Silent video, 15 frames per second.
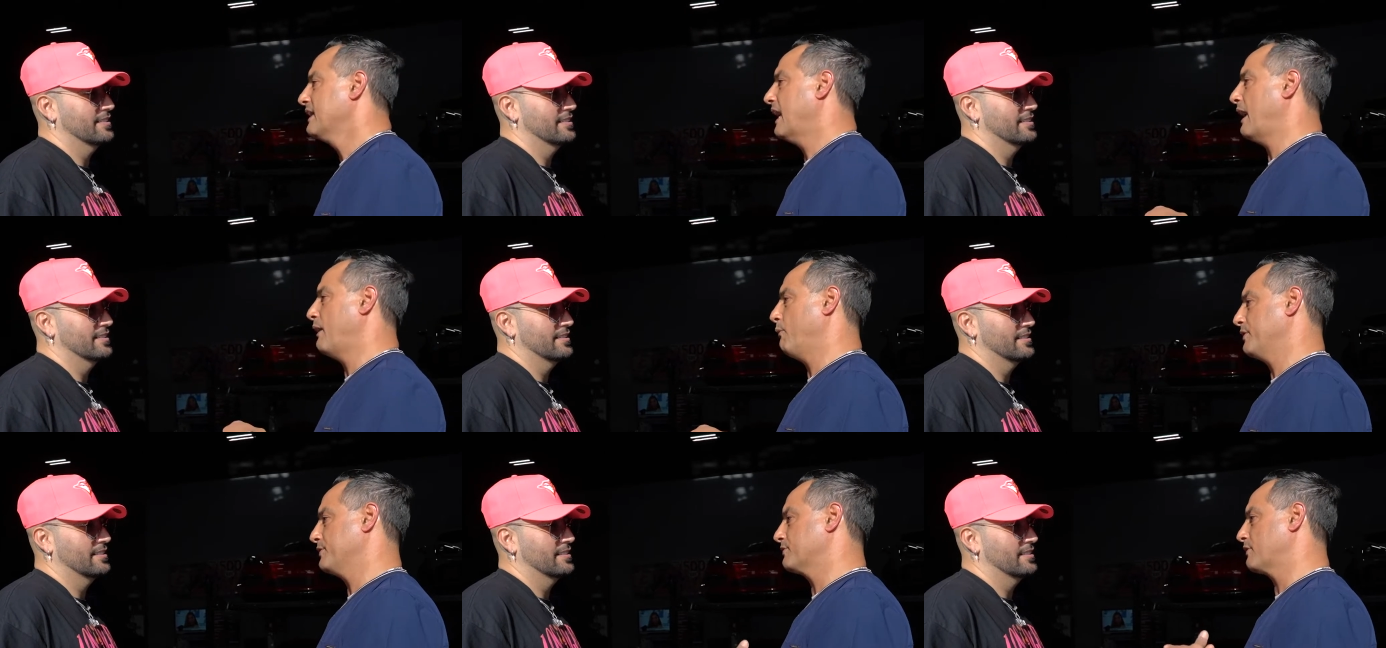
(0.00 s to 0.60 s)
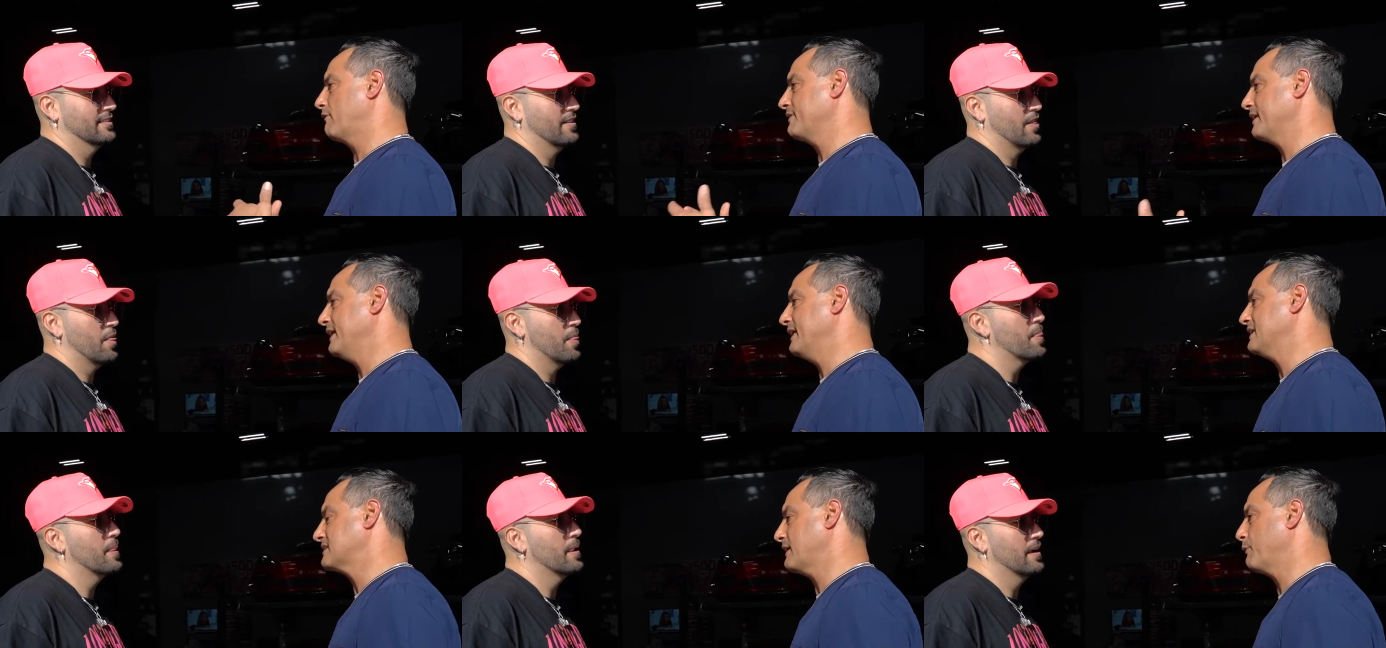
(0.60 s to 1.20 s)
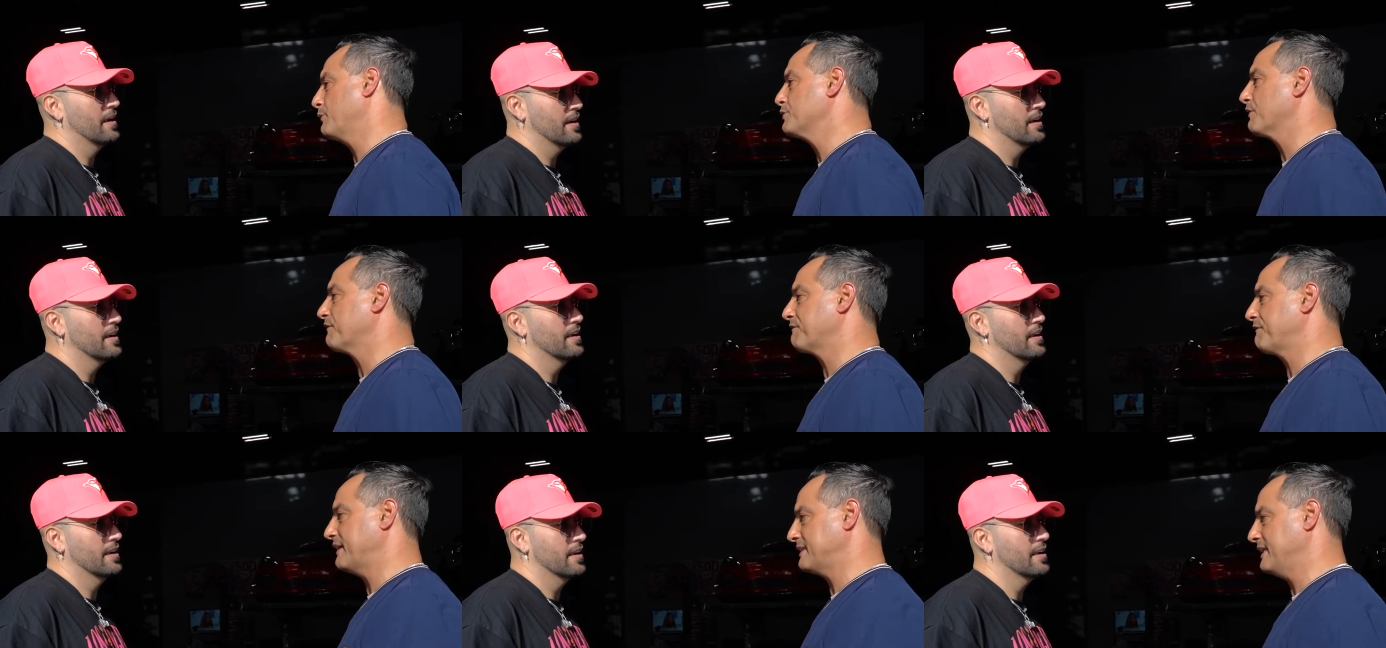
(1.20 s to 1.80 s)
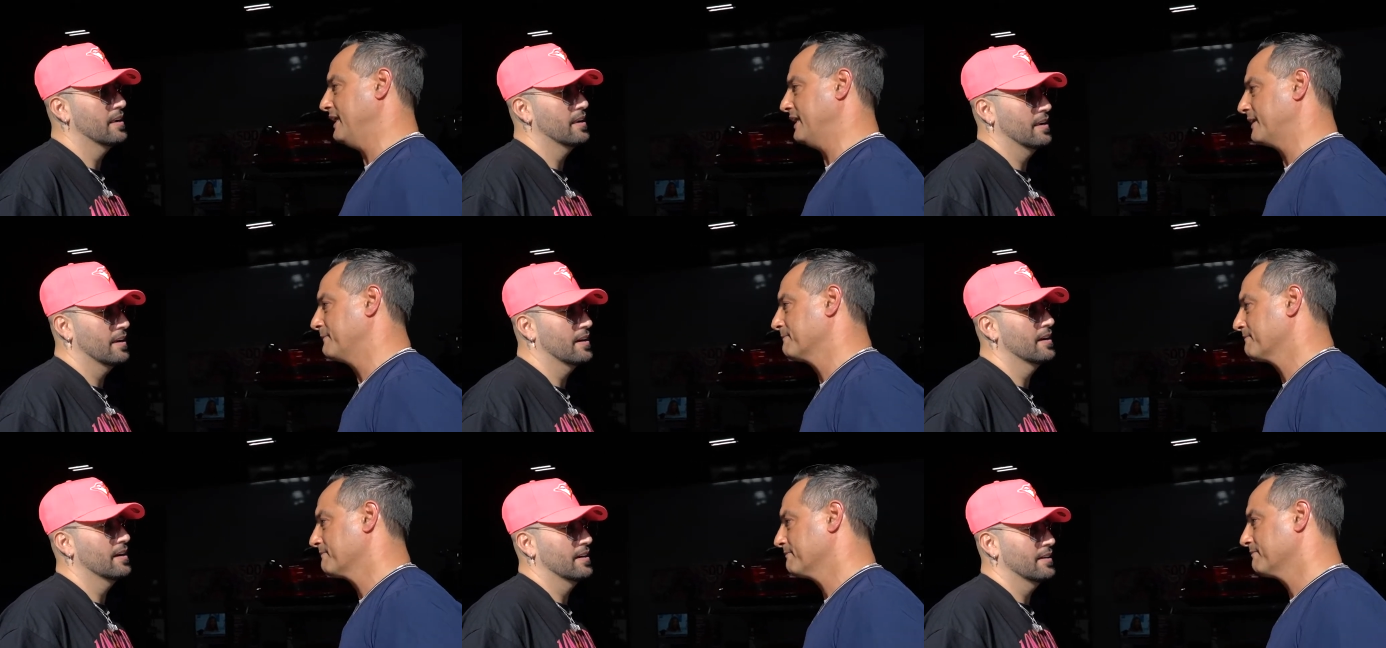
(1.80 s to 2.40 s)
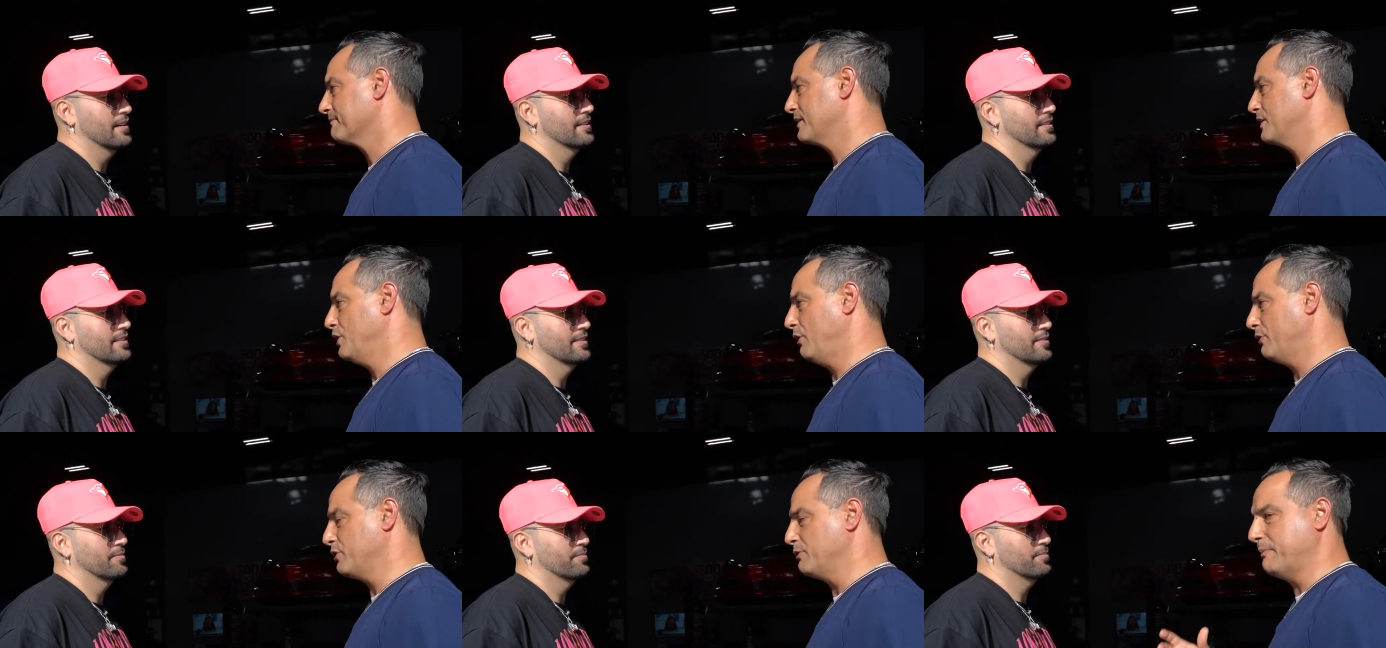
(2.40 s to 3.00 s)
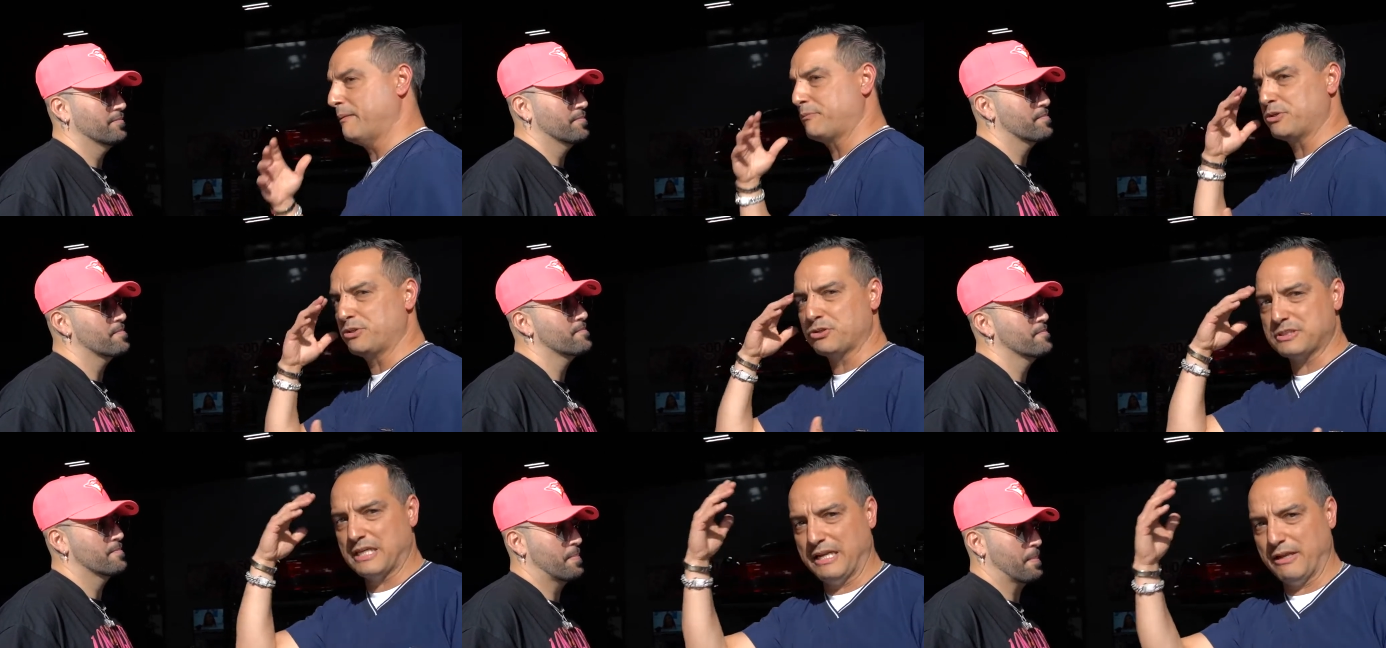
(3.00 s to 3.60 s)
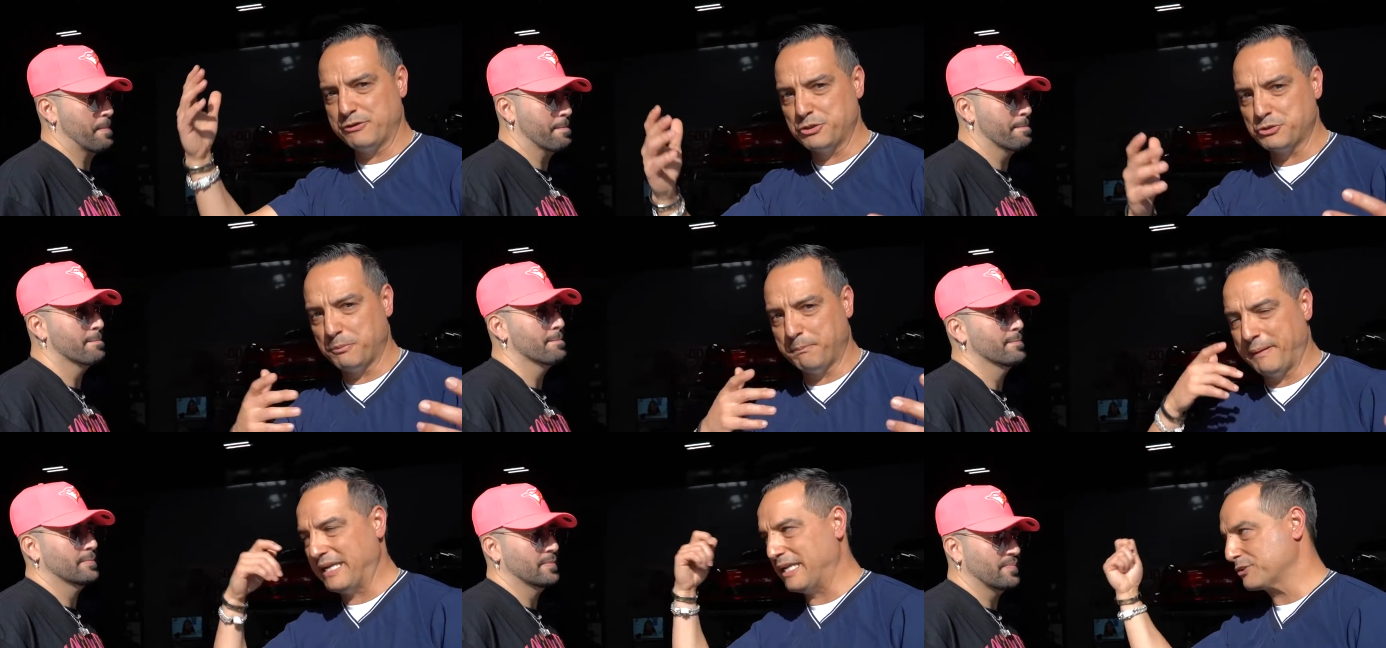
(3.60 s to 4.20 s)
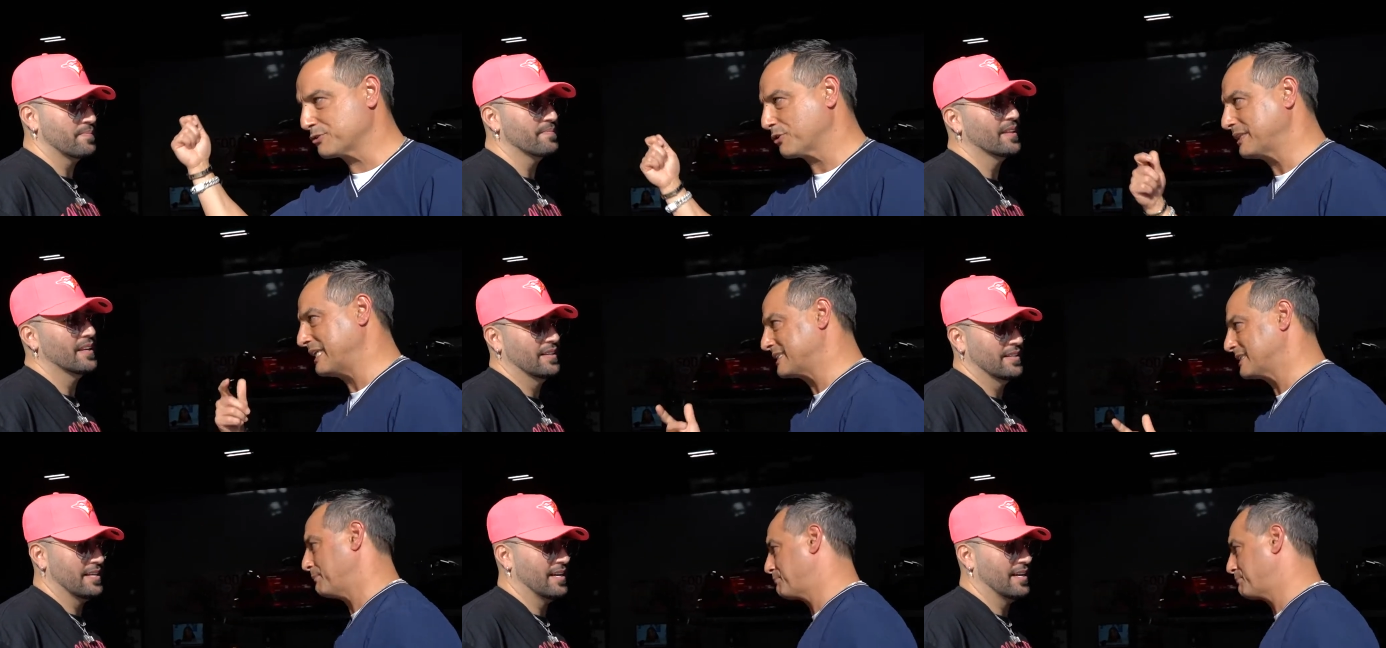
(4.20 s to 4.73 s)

Speaker 1: and when you're overheating is when you're fatigued. You know, your memory doesn't allow you to paint and draw, that's the